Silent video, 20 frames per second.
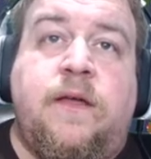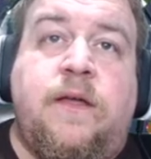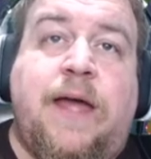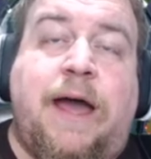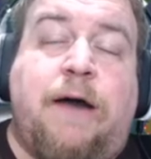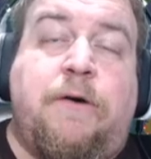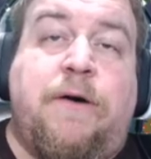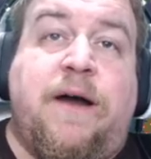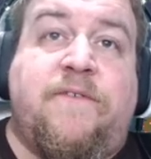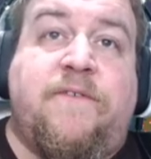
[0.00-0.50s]

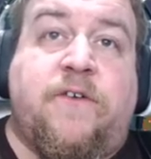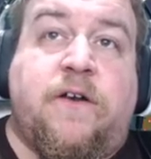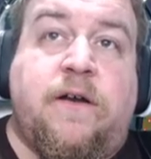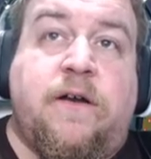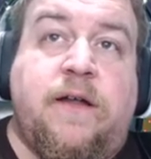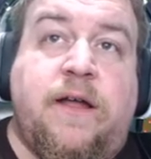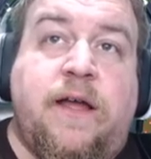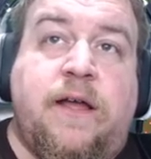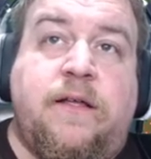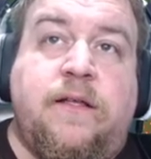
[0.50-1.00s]

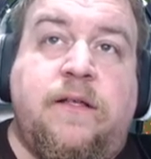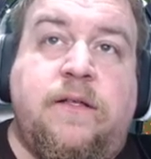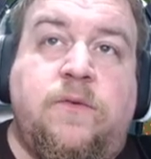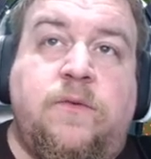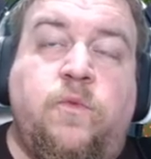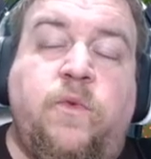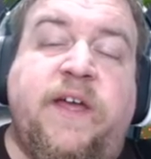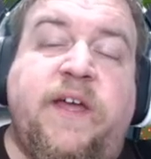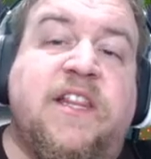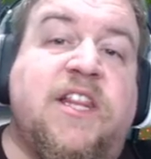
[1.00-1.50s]
However,
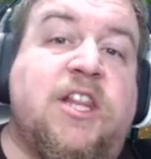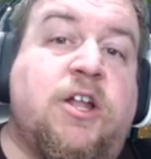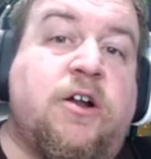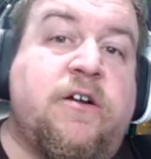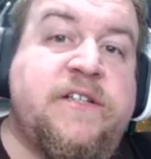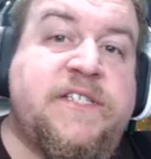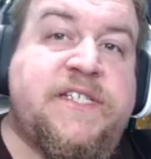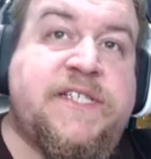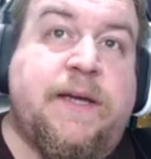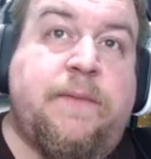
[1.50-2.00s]
we
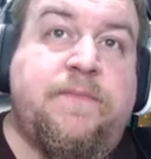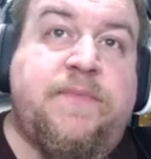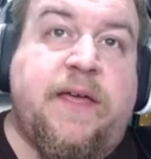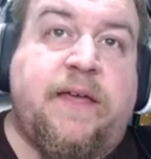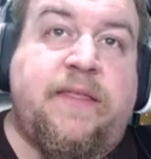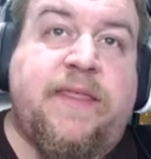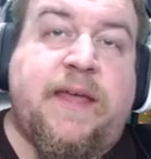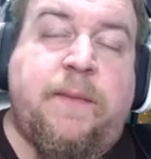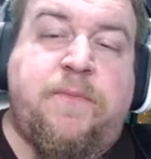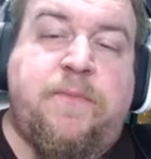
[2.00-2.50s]
learn
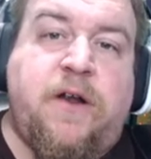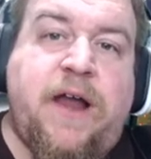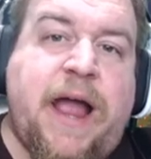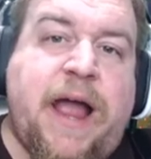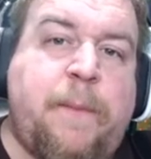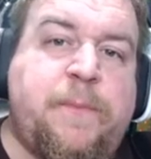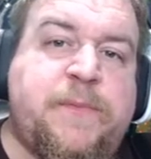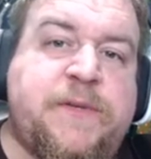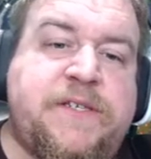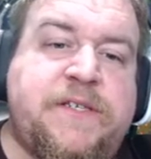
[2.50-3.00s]
something that
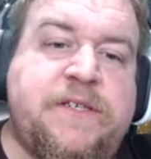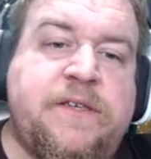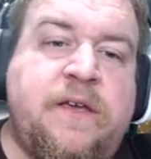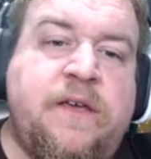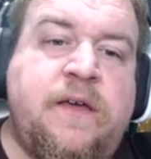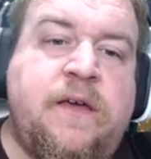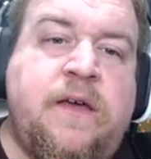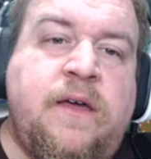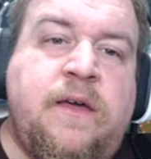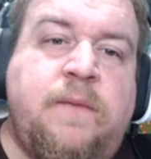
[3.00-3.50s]
perhaps
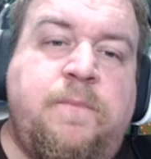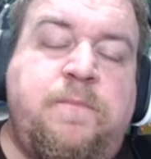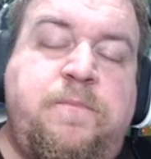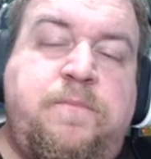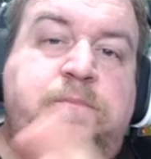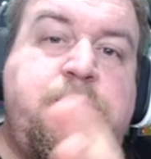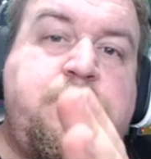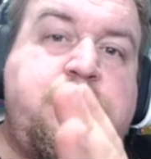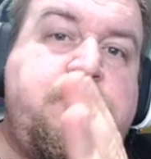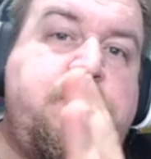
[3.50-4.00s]

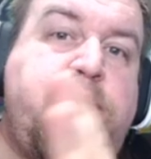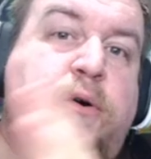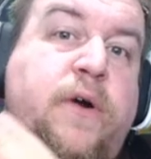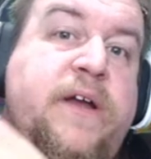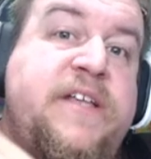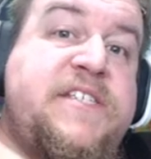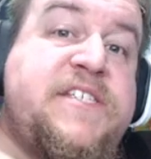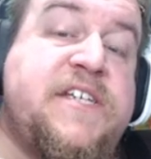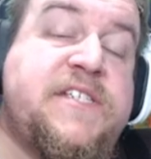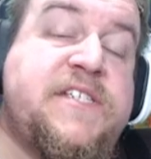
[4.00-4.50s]

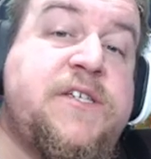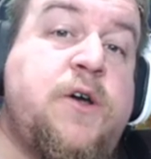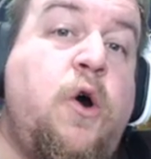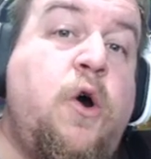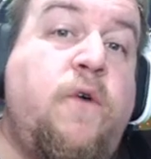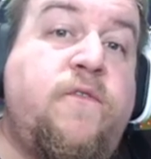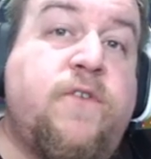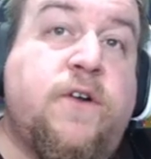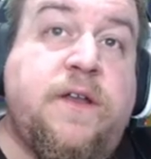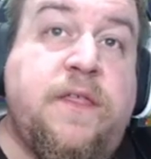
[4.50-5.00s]
points us
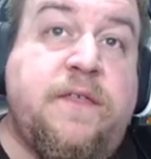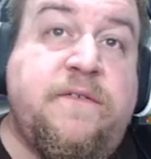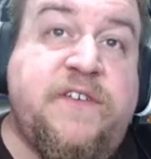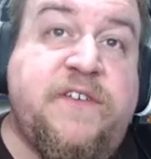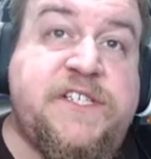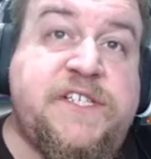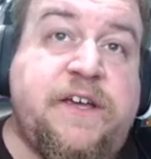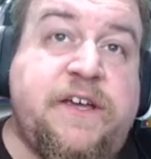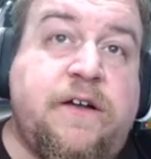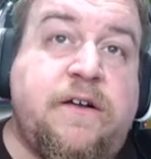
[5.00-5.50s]
over to the
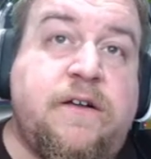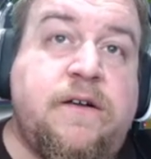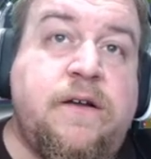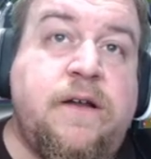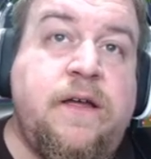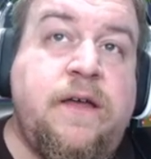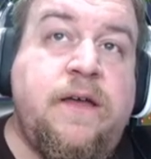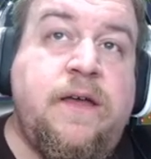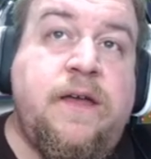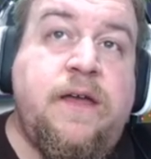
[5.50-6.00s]
Vizier,
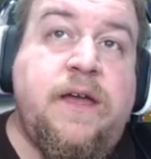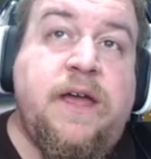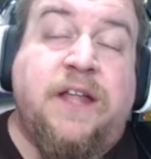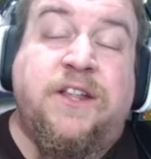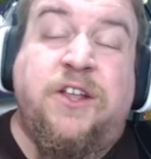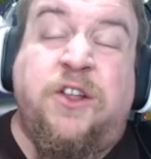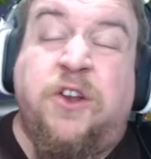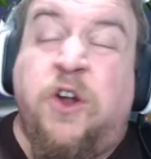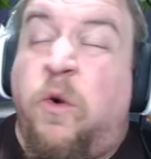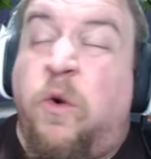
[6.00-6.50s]

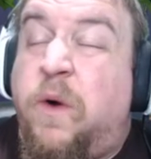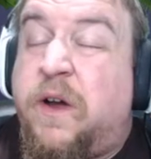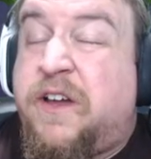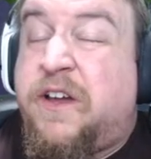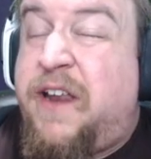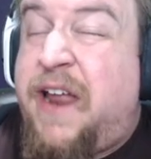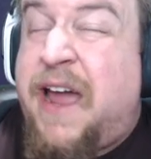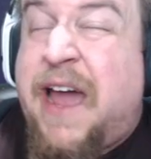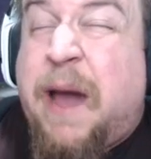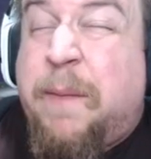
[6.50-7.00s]
and you know what
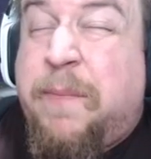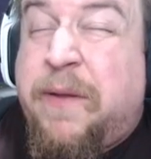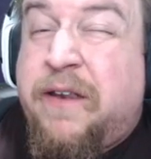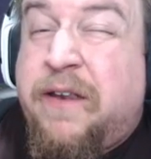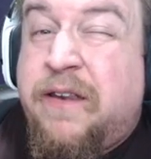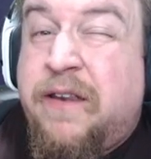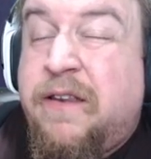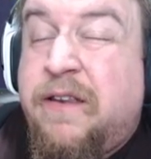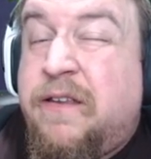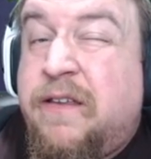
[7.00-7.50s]
could
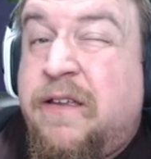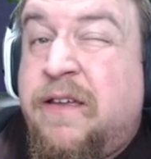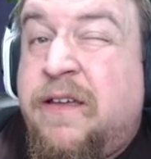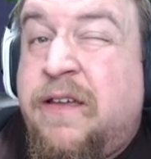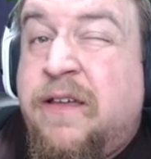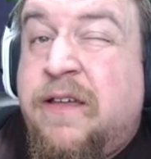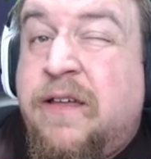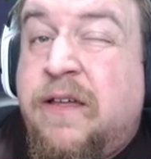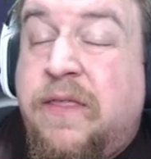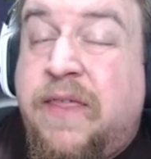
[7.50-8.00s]
happen?
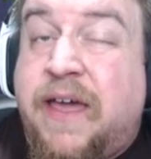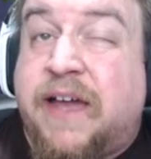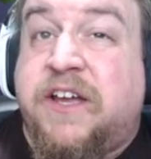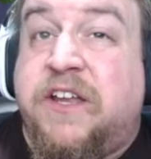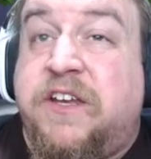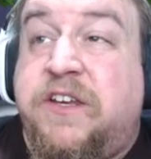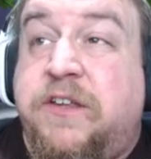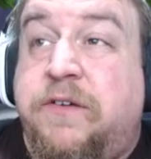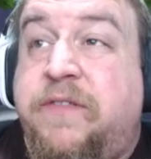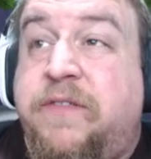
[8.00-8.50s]
That
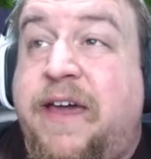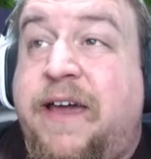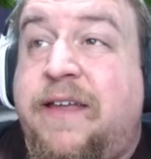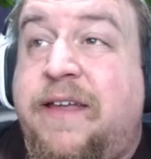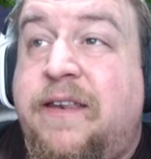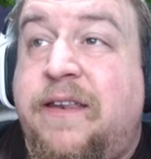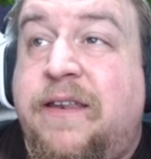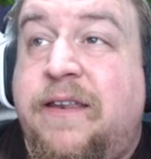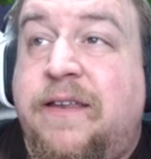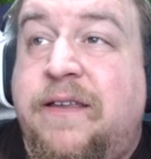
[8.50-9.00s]
could do
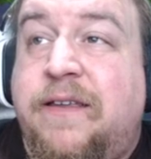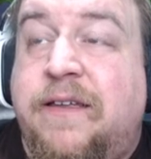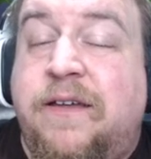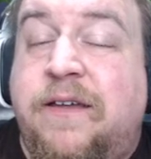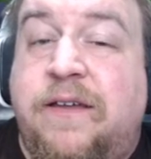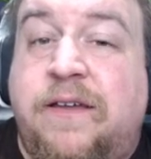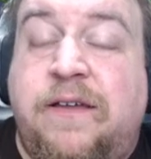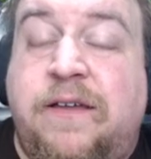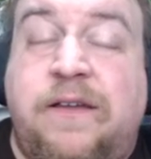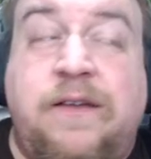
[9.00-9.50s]
that?
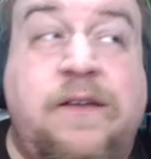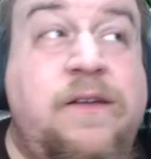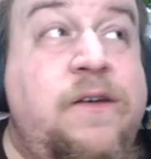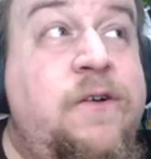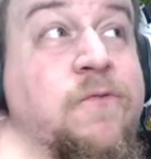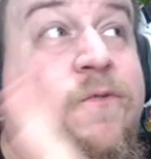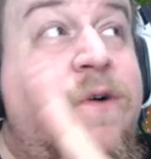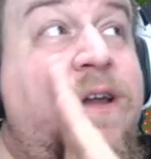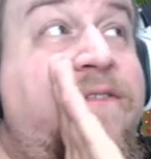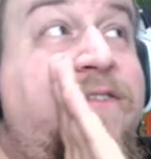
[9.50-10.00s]

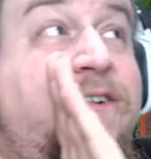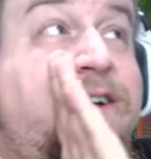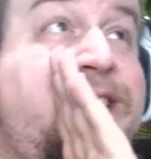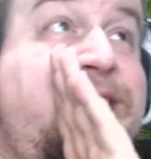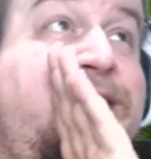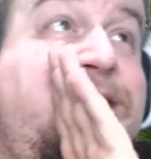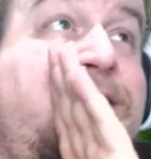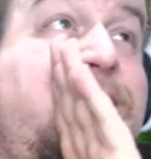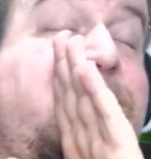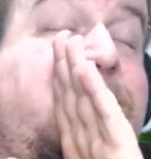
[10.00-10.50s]
One of our
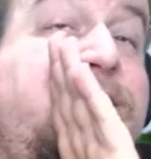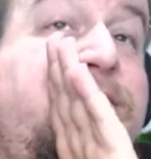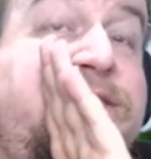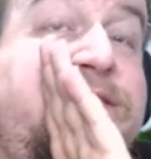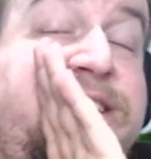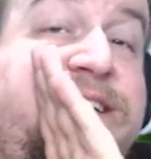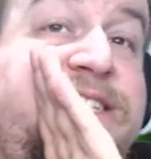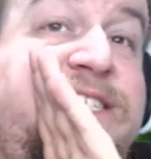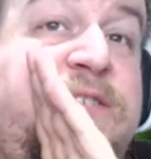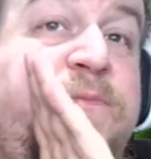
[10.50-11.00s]

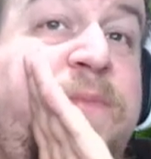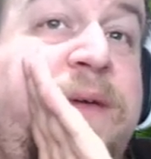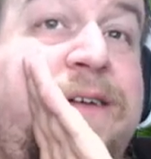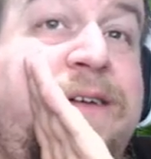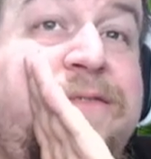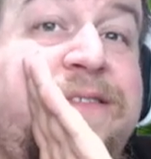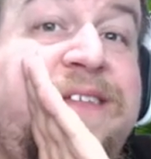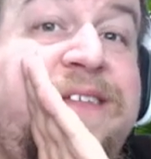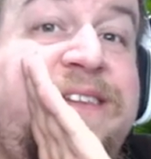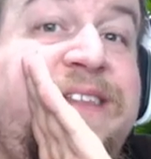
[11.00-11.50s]
characters can
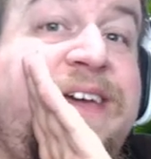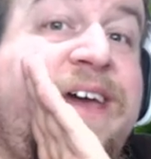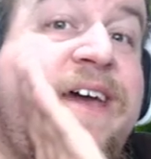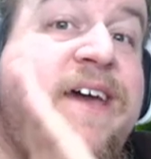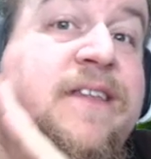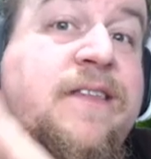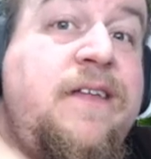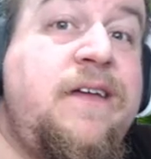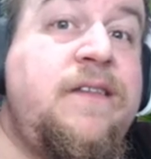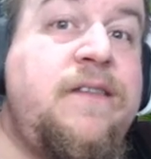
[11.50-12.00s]
speak with the
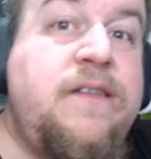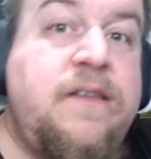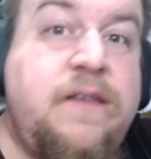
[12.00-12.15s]
dead.